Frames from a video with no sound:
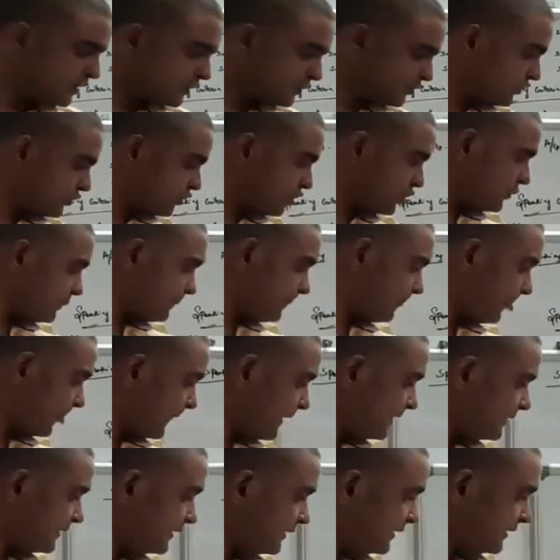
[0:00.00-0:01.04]
So
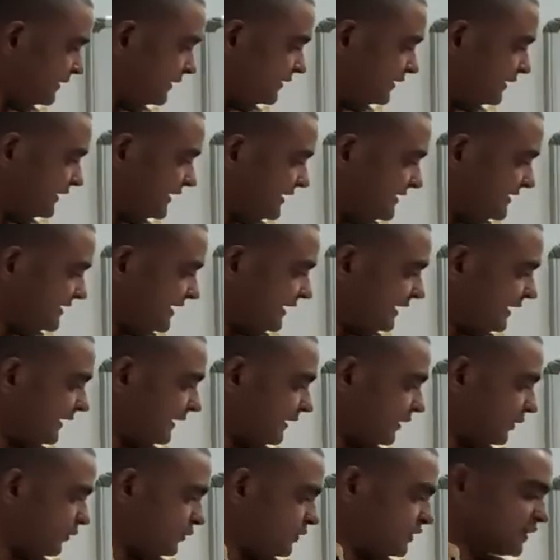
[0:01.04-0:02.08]
these are
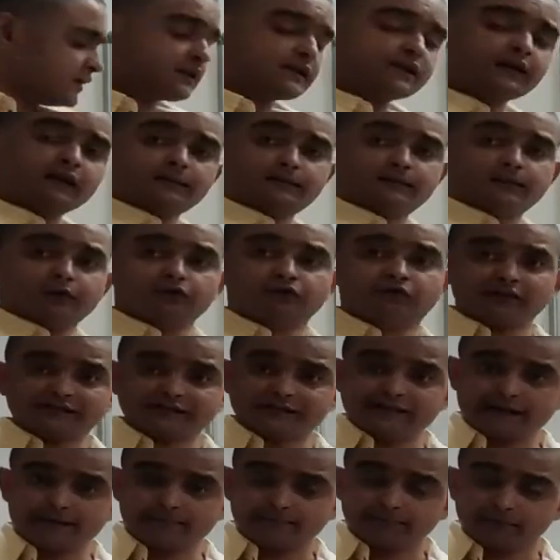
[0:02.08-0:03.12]
linking words. A couple of
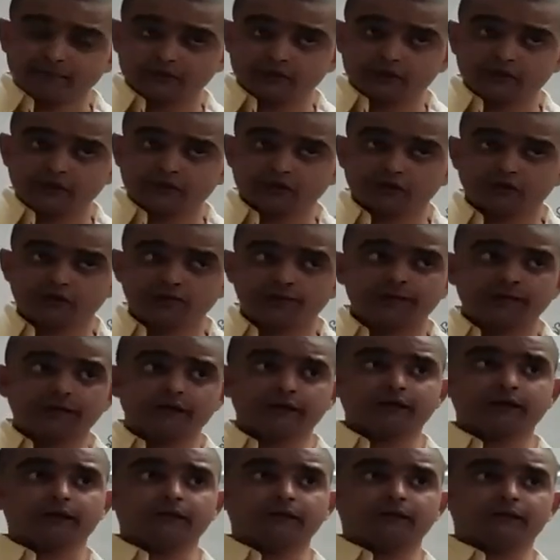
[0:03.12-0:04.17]
examples could
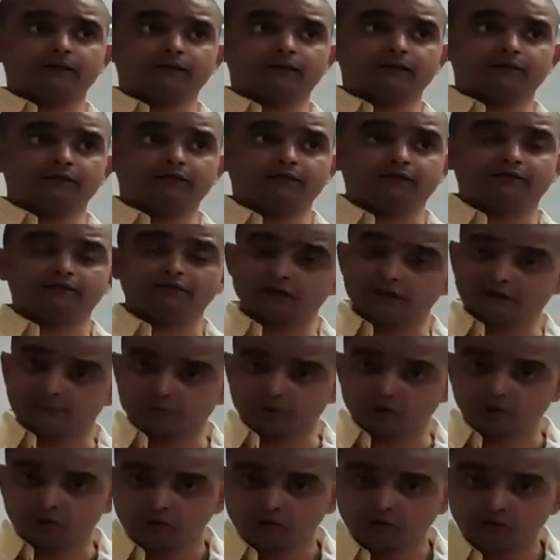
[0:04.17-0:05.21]
be
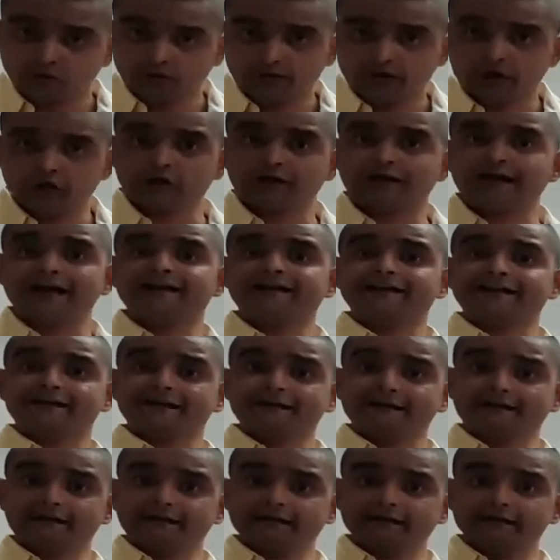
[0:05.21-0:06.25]
furthermore when you are adding
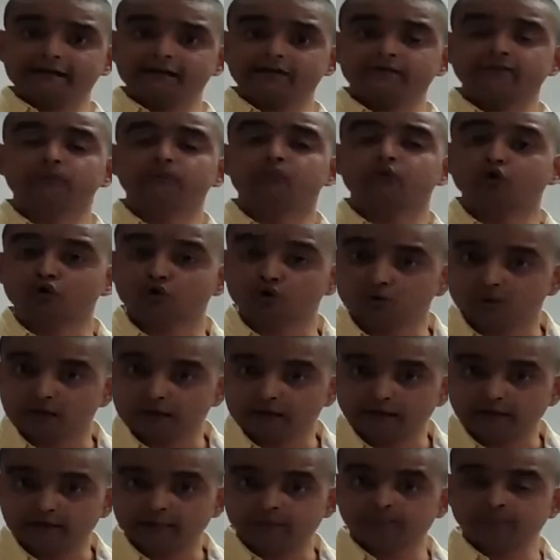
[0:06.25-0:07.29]
details,
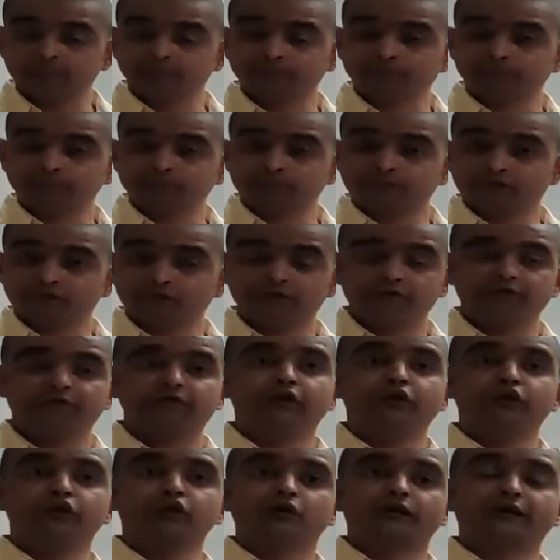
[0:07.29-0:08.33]
moreover,
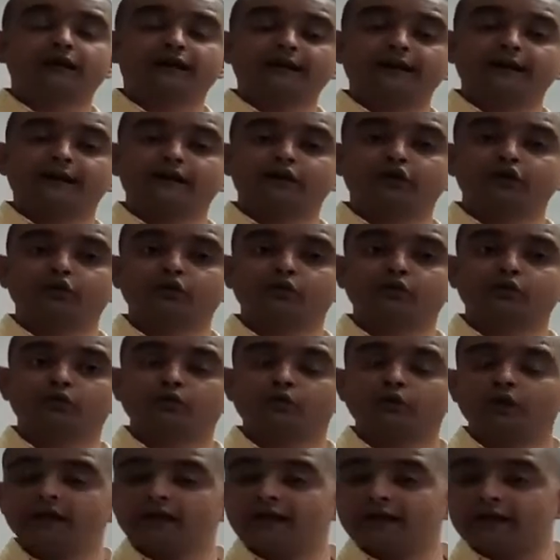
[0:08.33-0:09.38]
when you are trying to
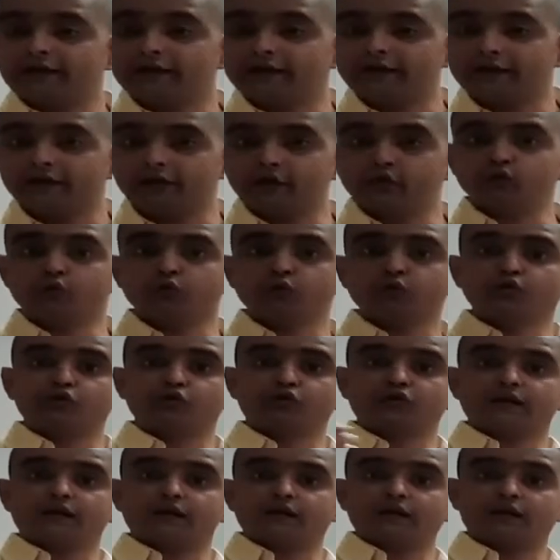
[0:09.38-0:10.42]

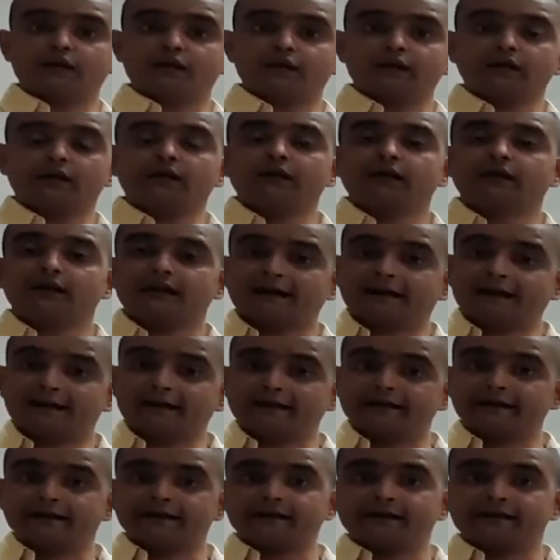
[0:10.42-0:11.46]
introduce an
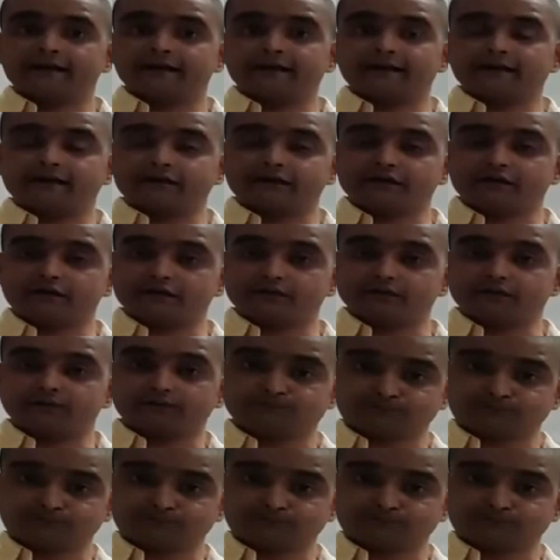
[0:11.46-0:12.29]
idea that is